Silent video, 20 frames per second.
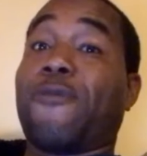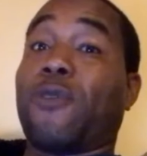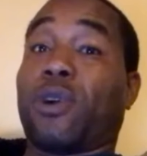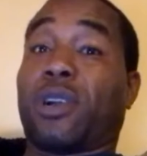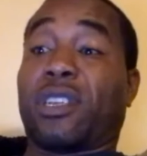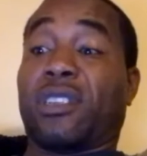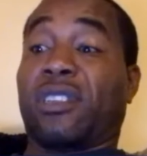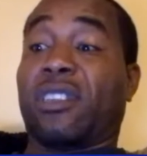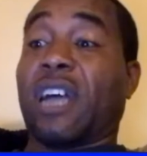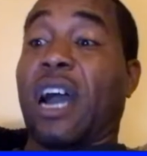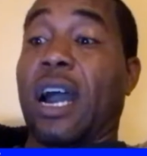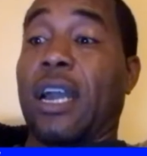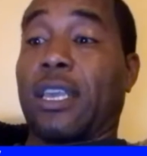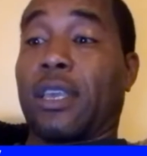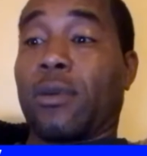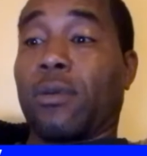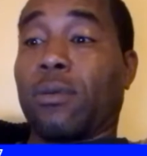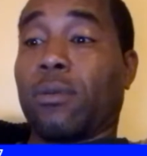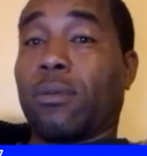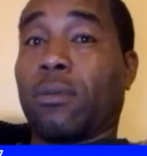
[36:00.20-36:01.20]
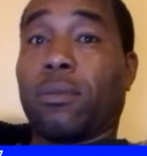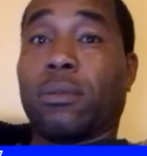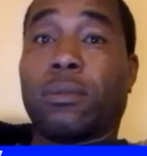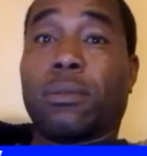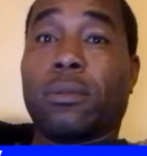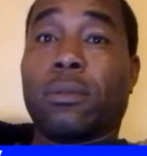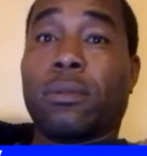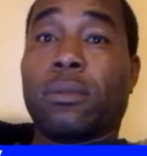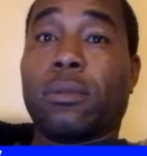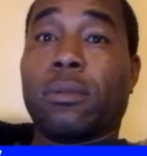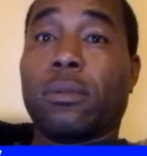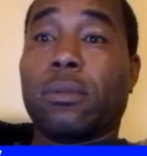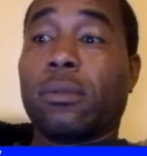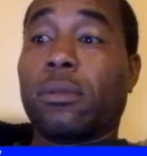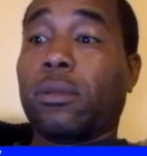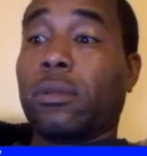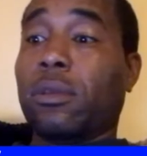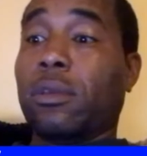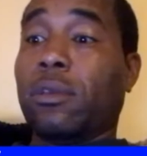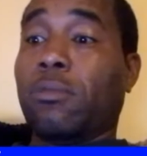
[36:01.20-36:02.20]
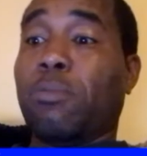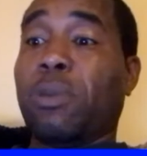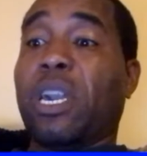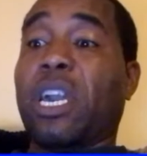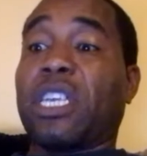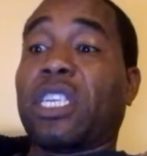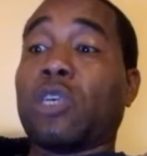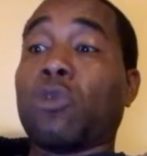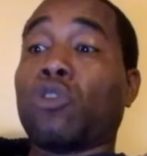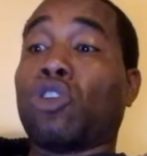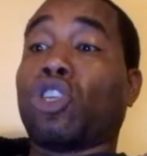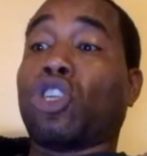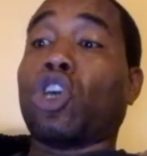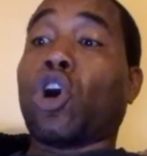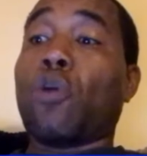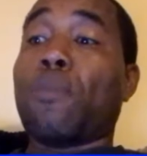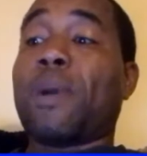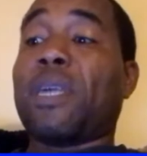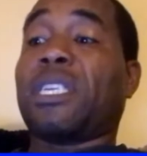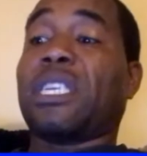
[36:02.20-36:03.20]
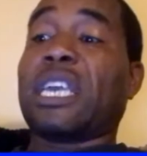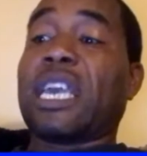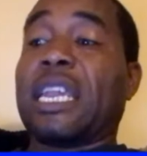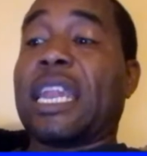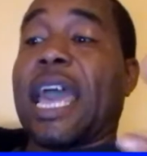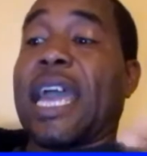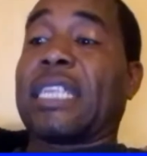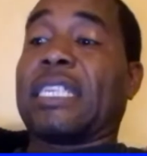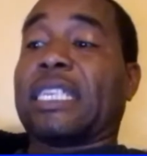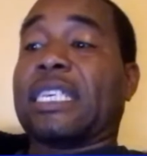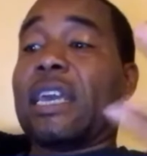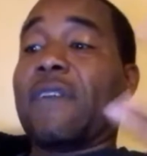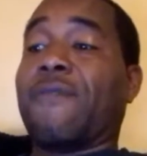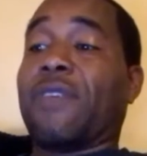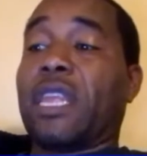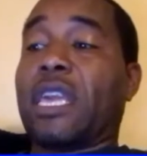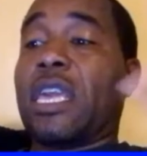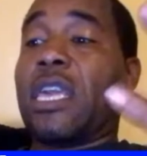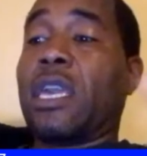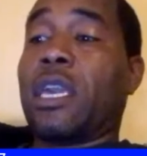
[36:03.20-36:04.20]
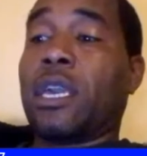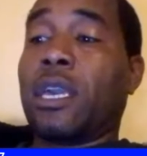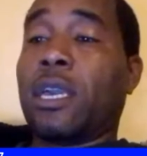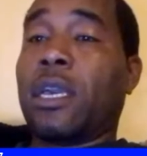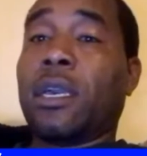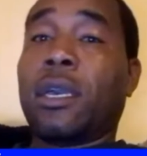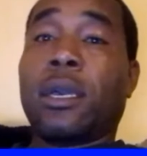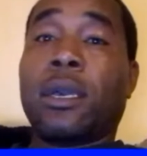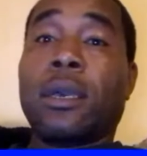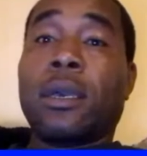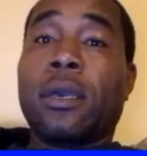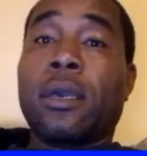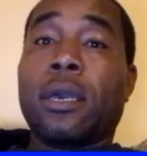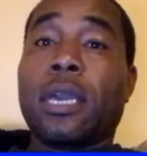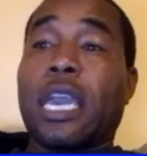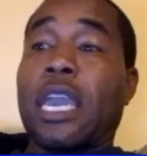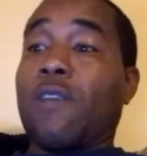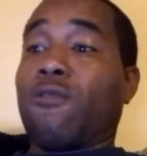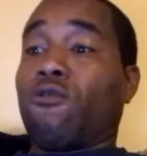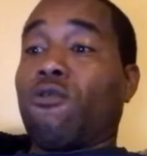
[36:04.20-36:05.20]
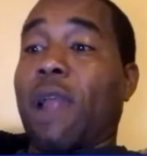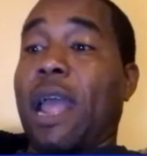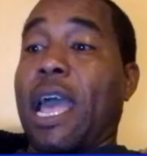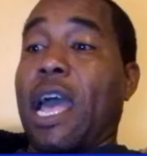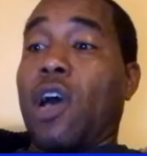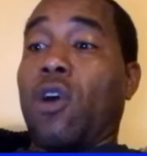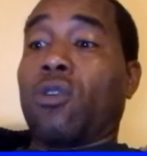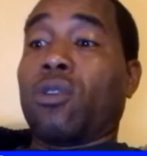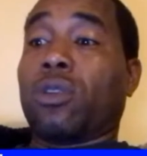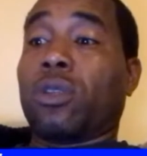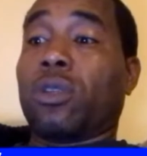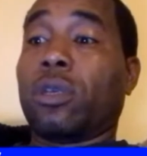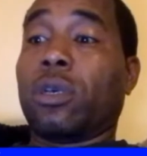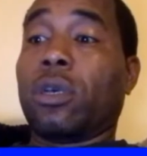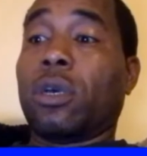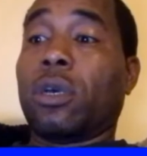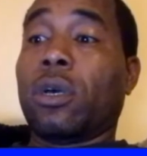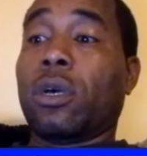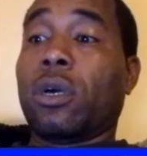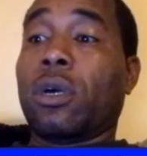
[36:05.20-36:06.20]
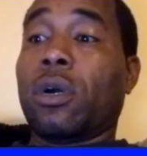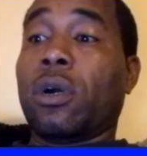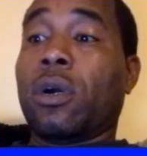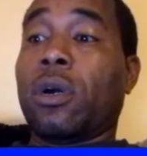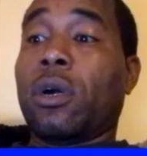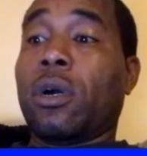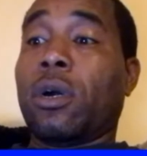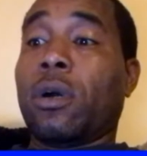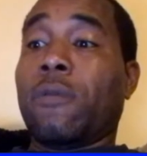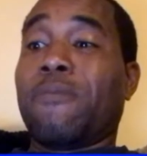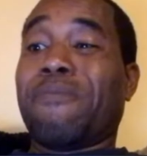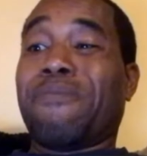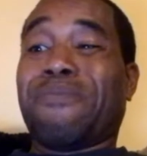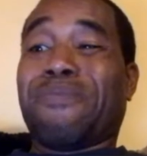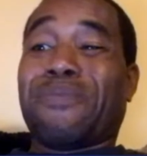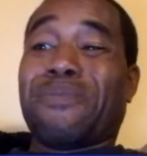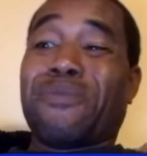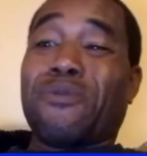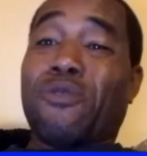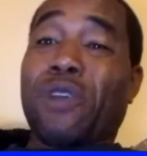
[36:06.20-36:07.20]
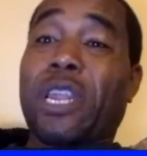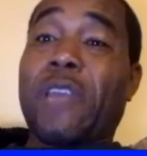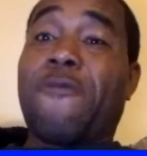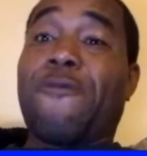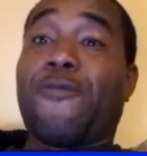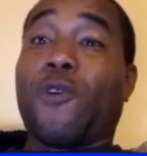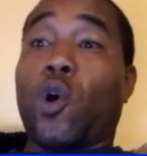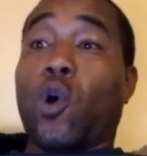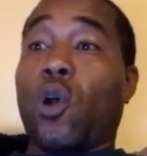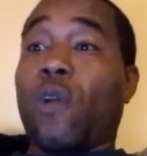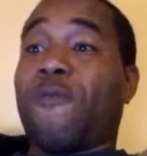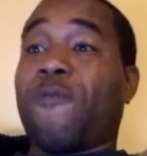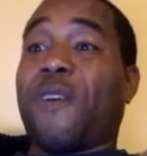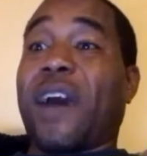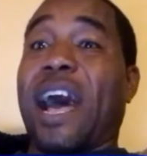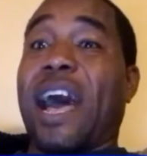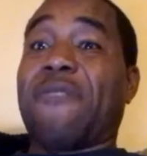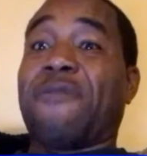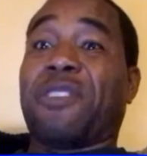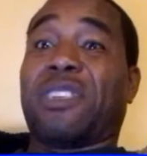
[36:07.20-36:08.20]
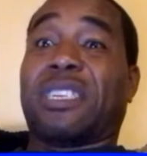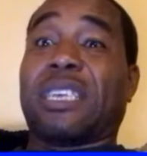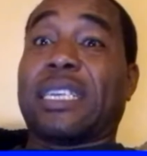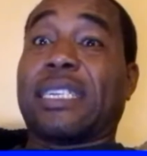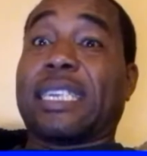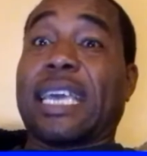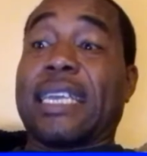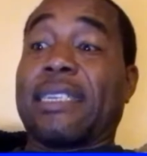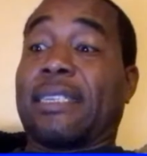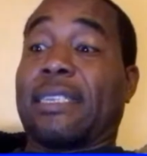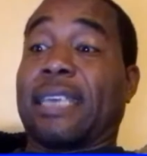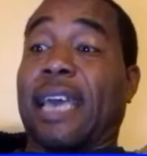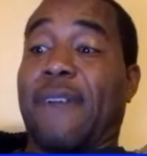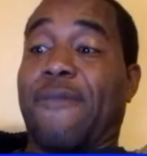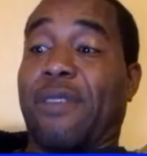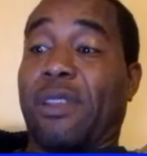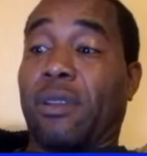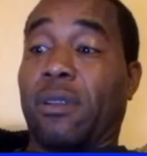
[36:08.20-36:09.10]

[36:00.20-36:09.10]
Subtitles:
for Castano because there was so much inactivity in rounds really 4, 5, 6, and 7